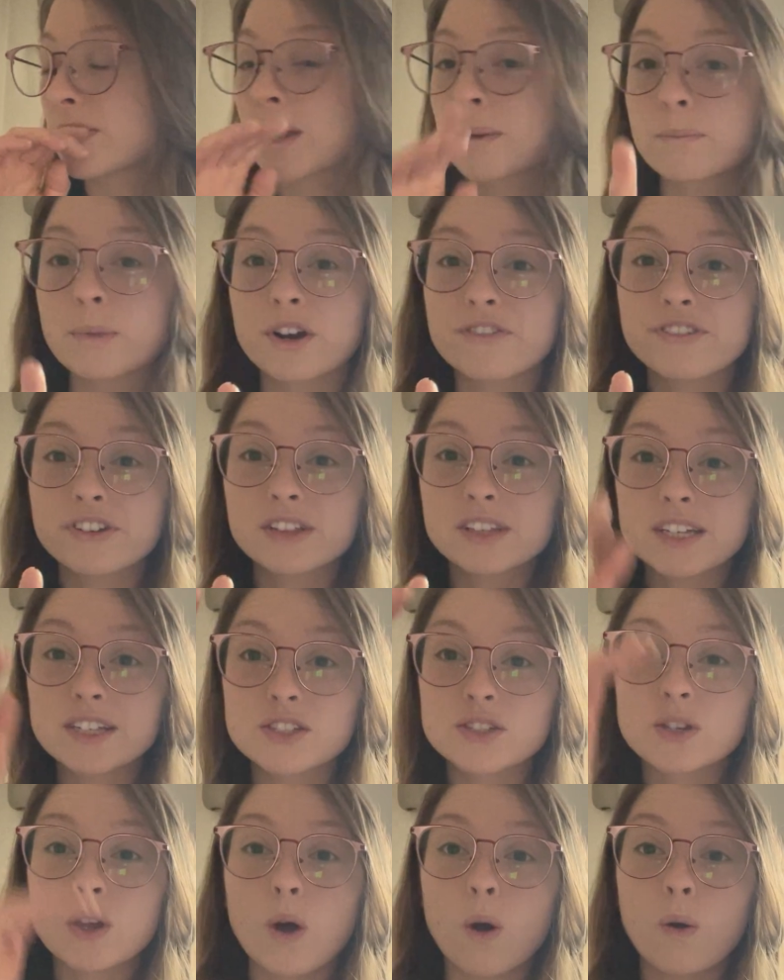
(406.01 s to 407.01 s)
perfectly,
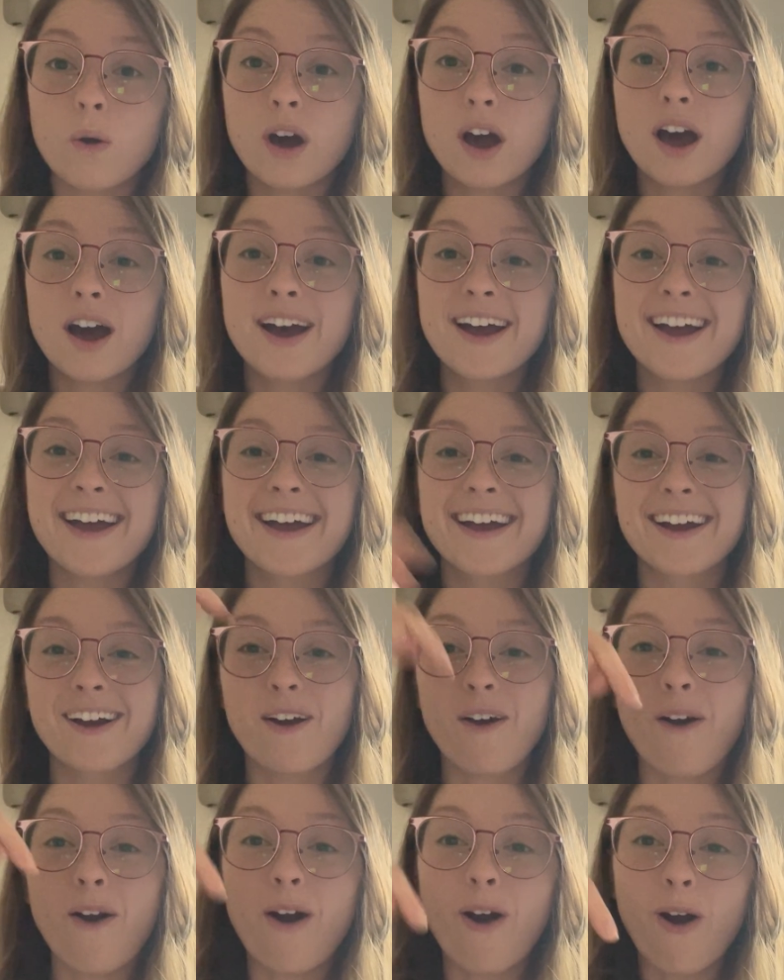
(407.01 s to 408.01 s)
so
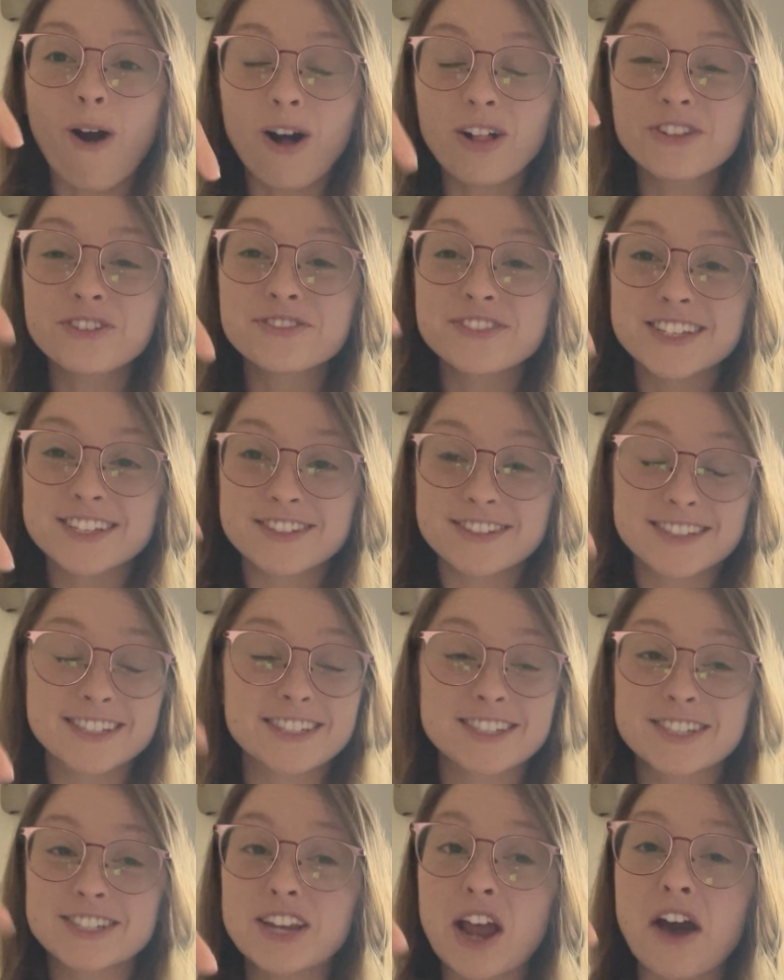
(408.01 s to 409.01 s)
all of the
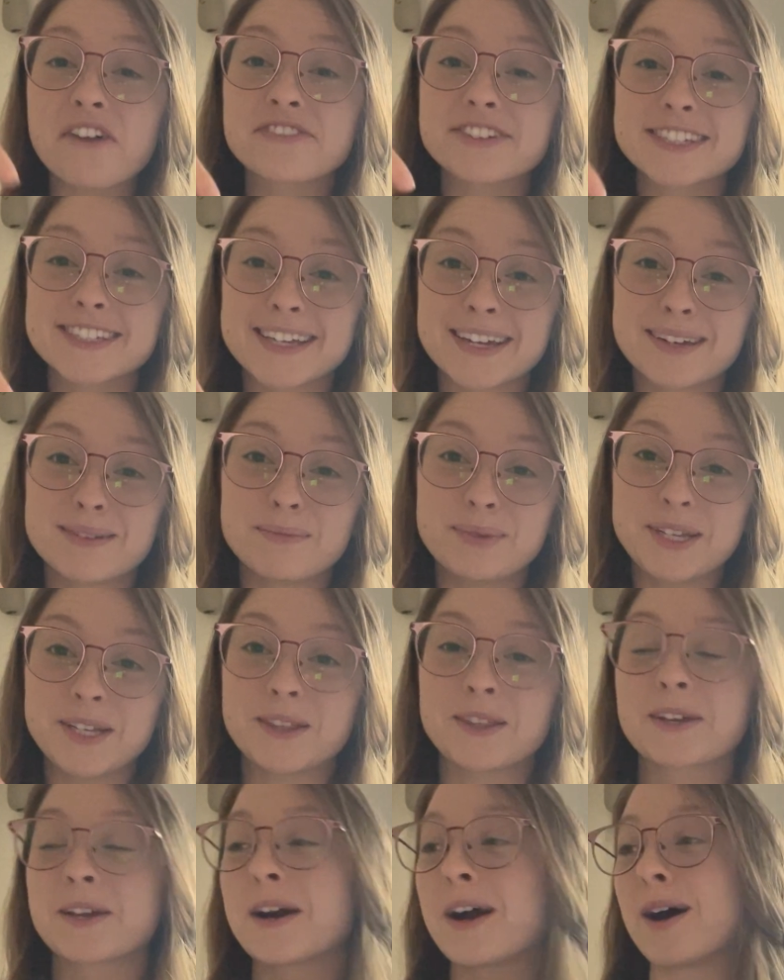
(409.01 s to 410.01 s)
stuff is going to be in
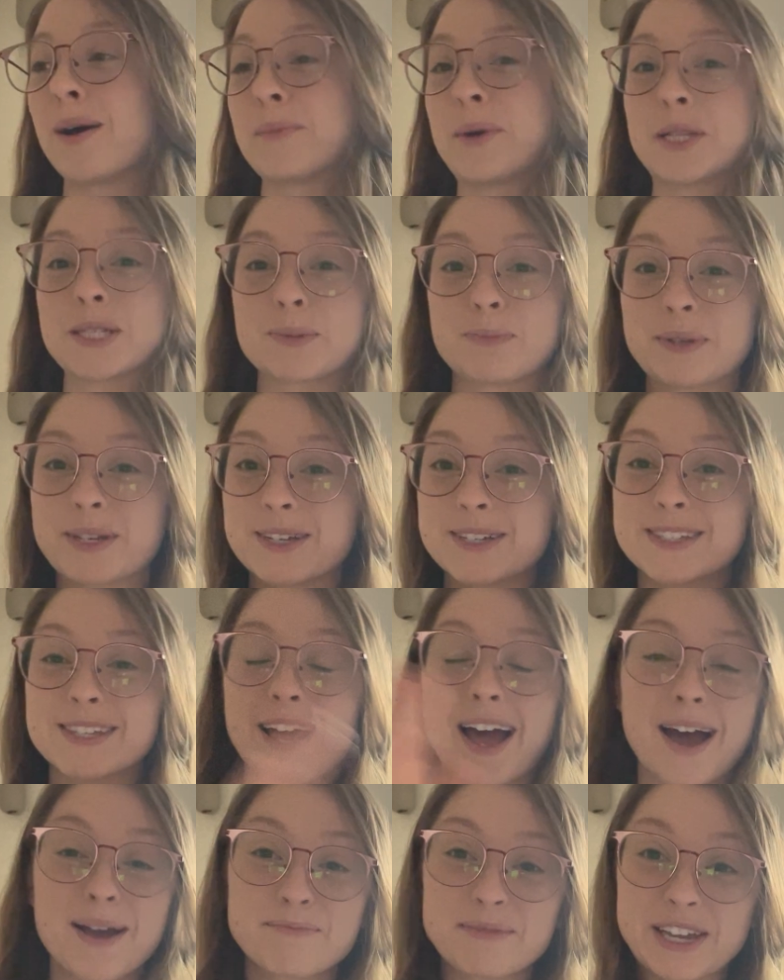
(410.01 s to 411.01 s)
the comments because
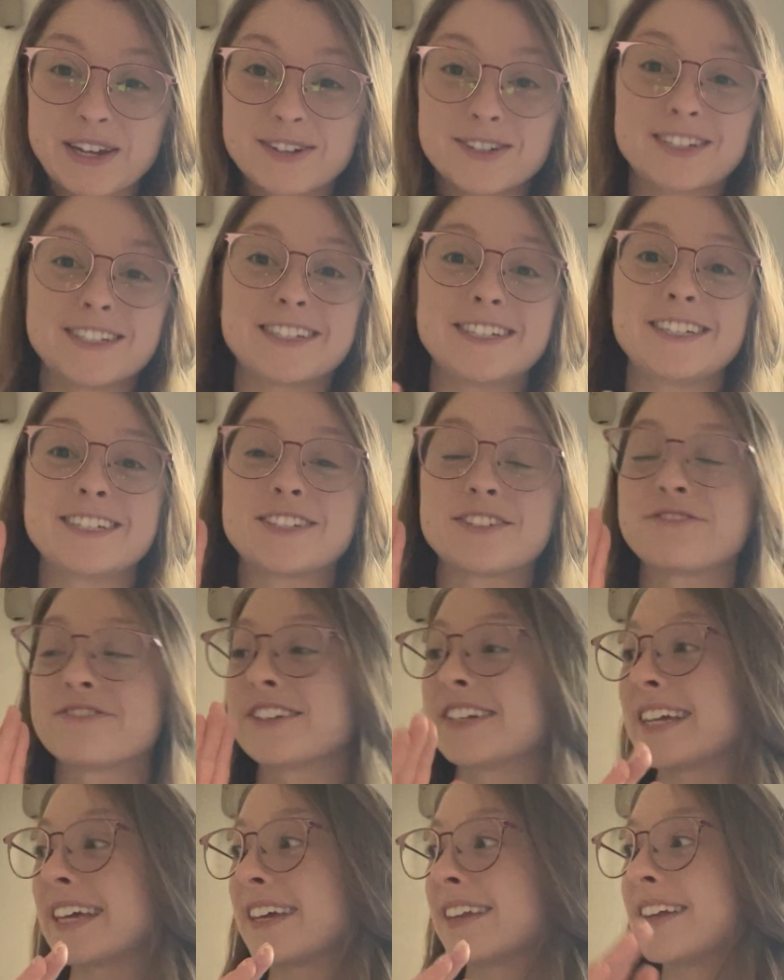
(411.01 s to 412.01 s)
I'm guaranteed to
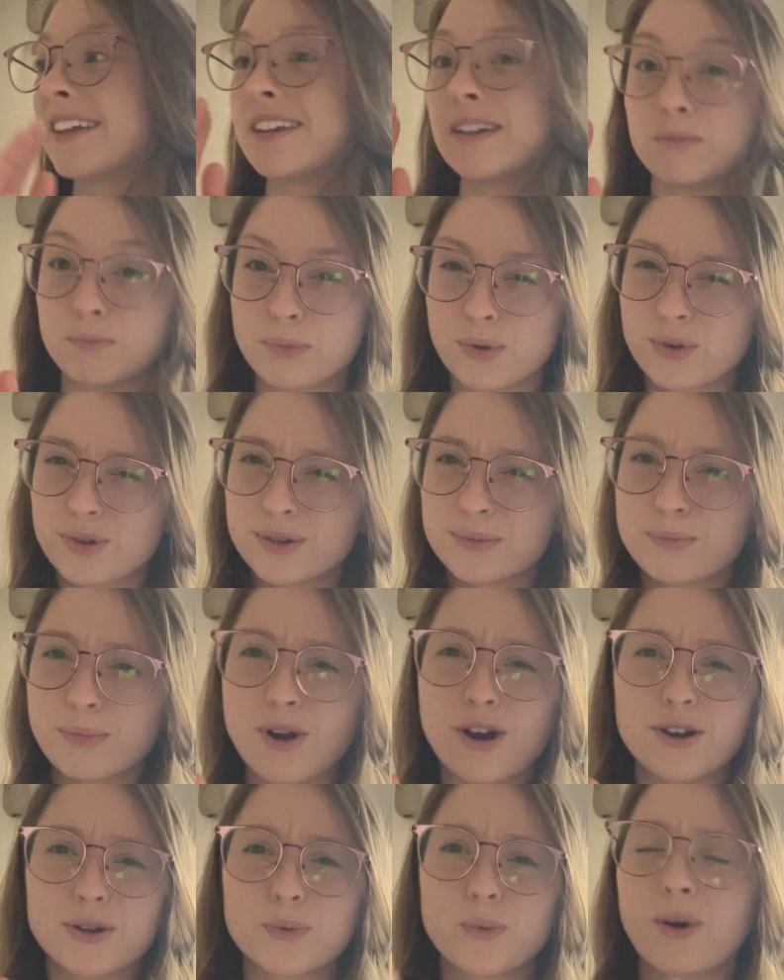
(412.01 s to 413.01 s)
forget an important
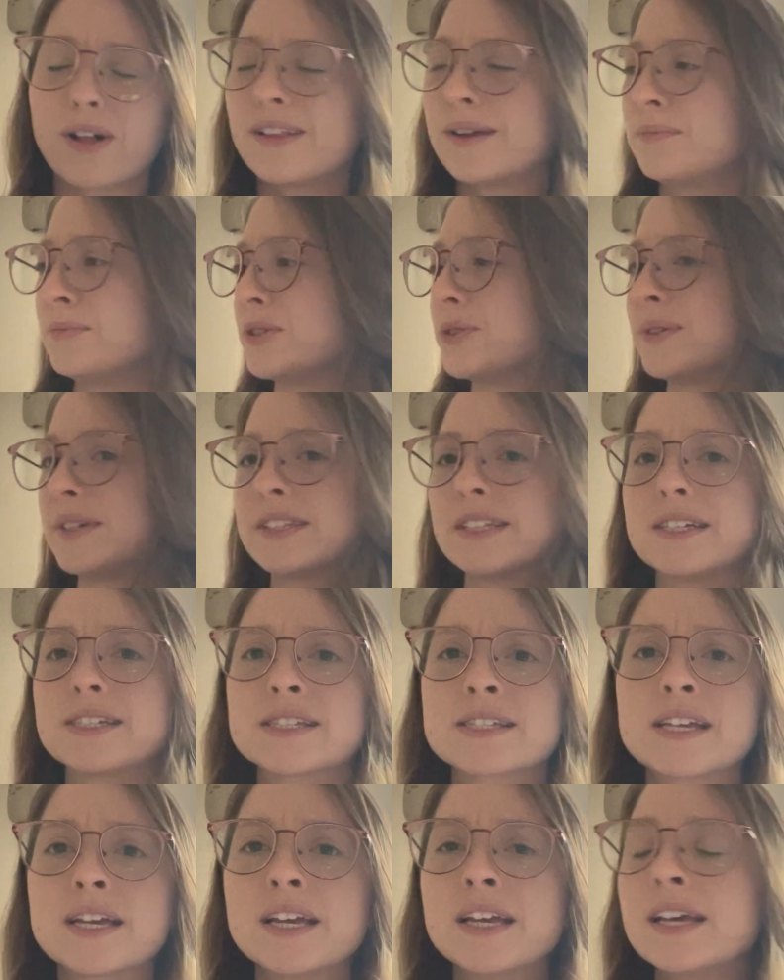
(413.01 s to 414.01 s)
part while I'm doing this.